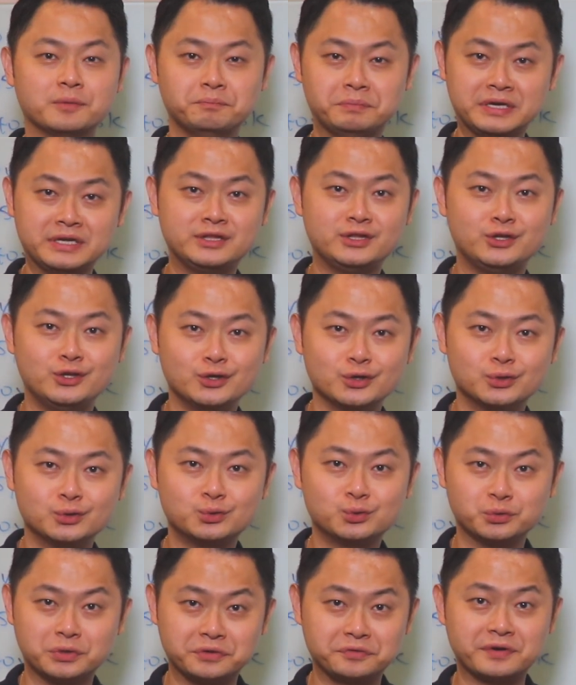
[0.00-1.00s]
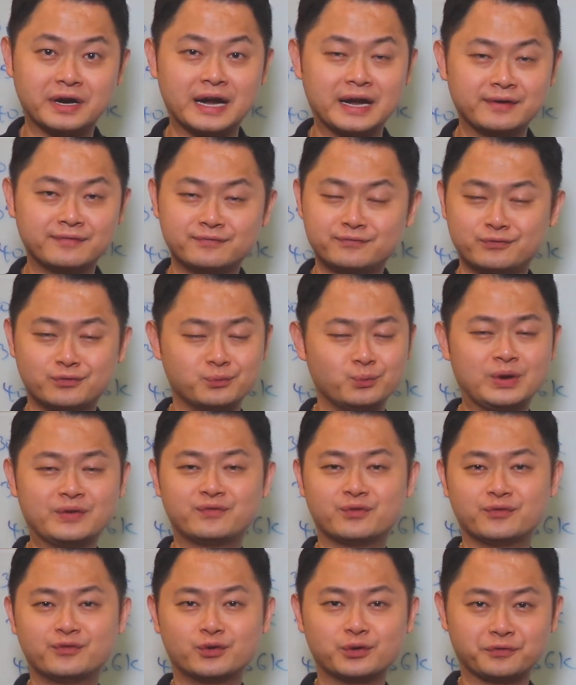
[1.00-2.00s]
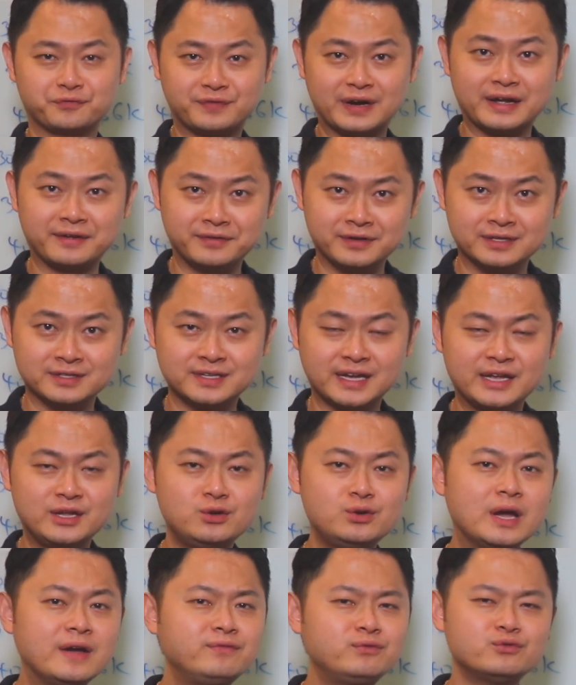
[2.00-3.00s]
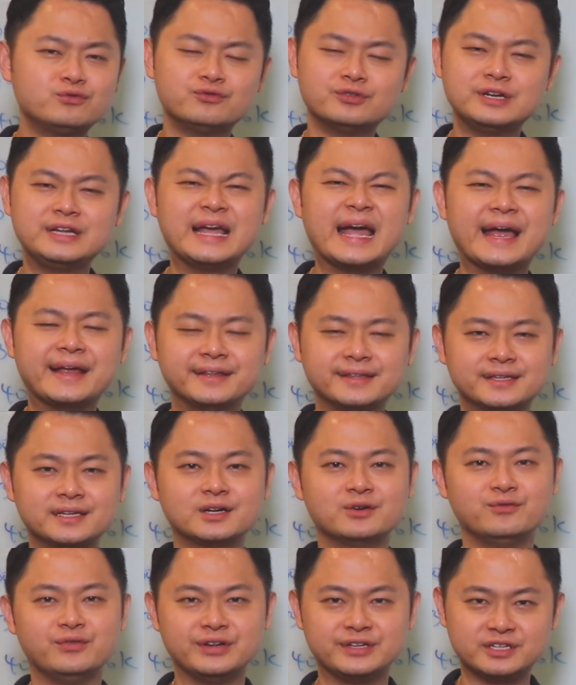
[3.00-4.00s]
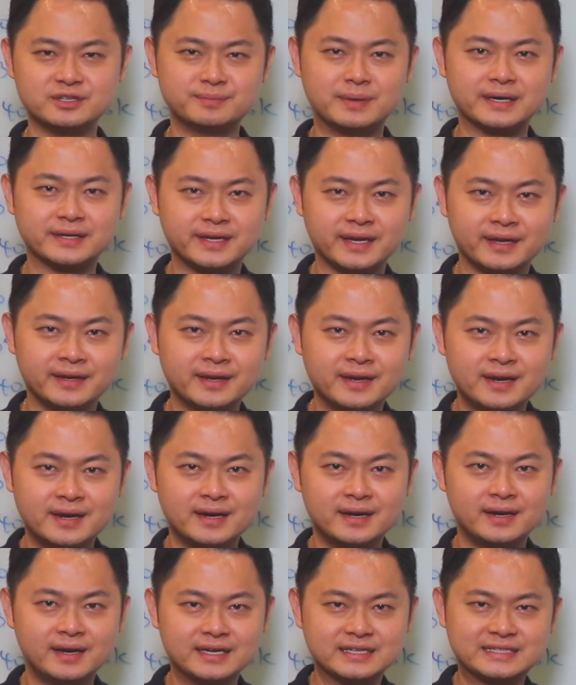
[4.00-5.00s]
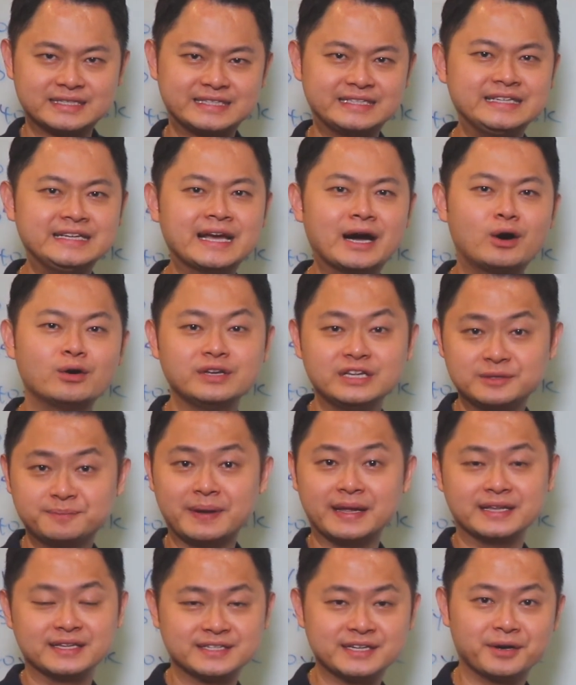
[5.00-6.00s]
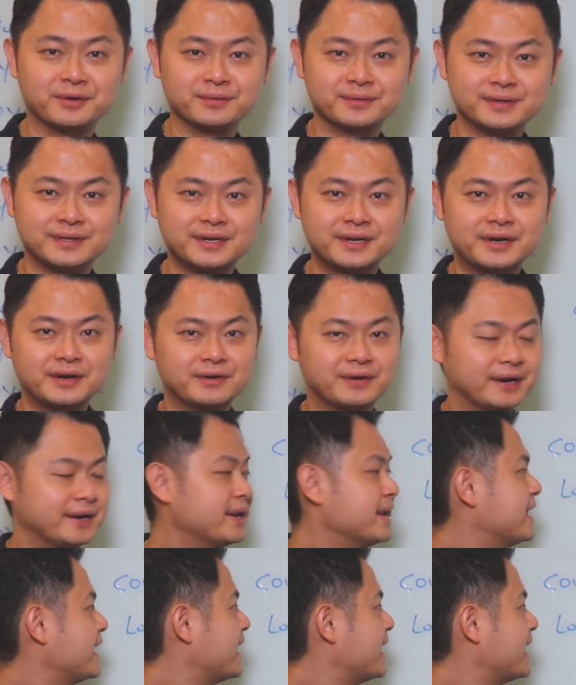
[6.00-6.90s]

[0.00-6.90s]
a BTO to arrive, wait for 4 to 5 years, and you have to really enter the resale market, let's see how this pans out, right?